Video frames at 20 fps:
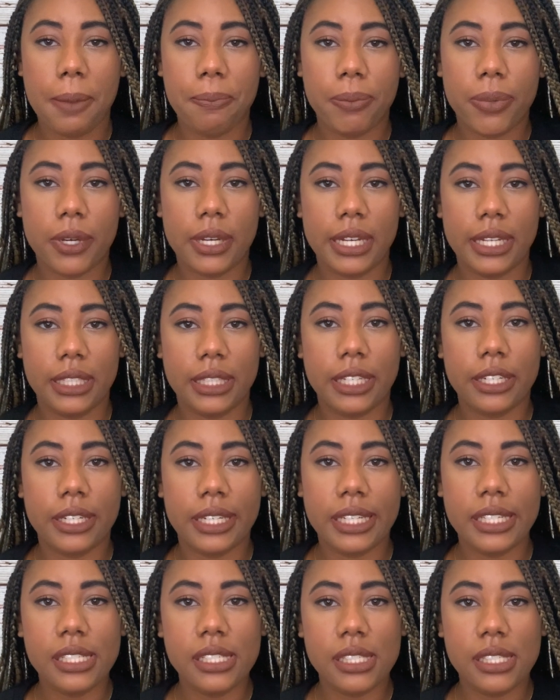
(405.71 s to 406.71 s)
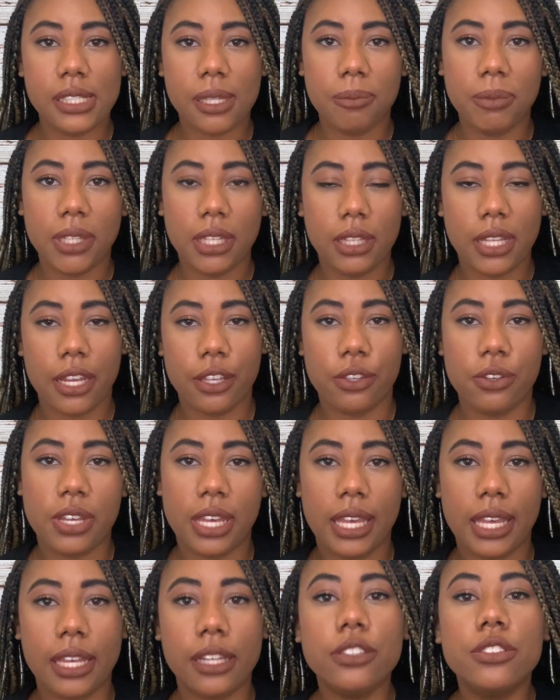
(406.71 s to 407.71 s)
But there is something that you
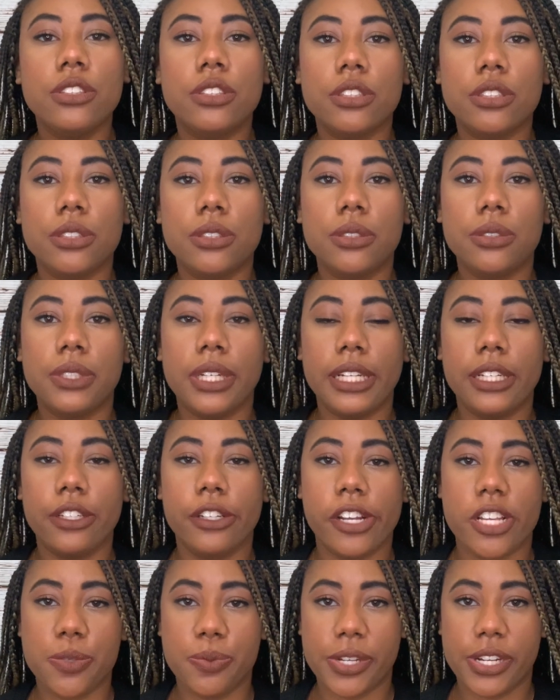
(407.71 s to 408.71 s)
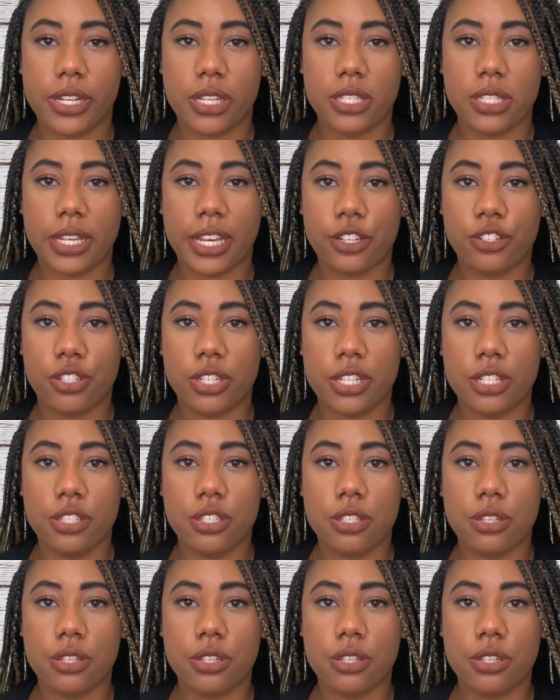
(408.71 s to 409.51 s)
can do in your experience section.